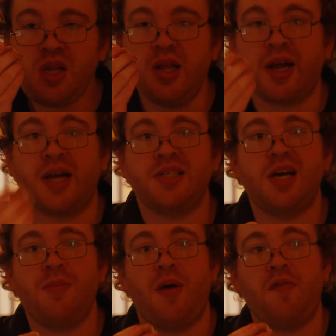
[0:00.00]
Like I
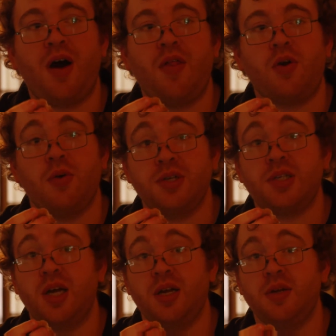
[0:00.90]
said, my father always
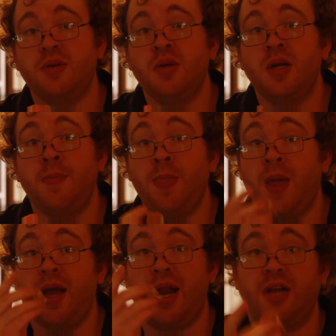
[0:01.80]
said it,
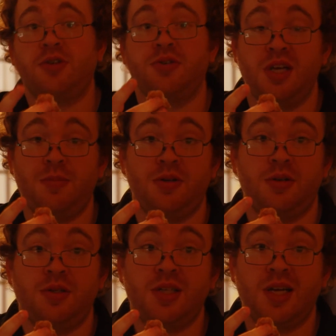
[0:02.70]
and Andrew
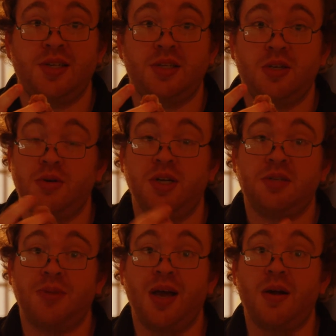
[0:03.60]
Zimmern says it too, and
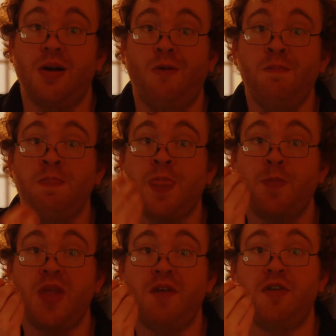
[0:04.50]
he's my hero.
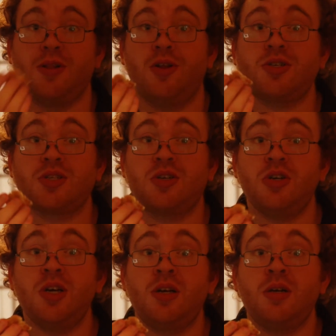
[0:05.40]
If it looks
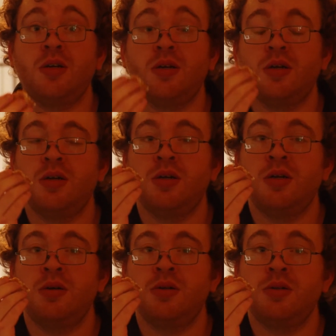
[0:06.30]
good,
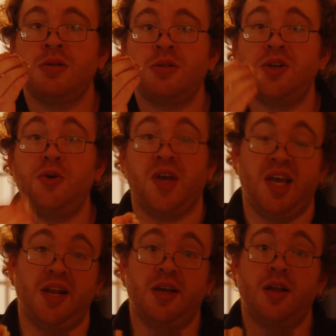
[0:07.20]
do
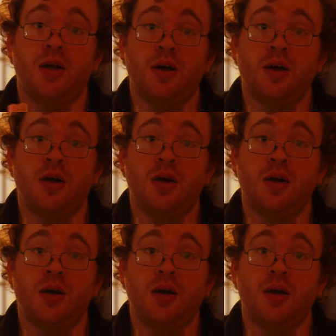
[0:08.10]
eat it.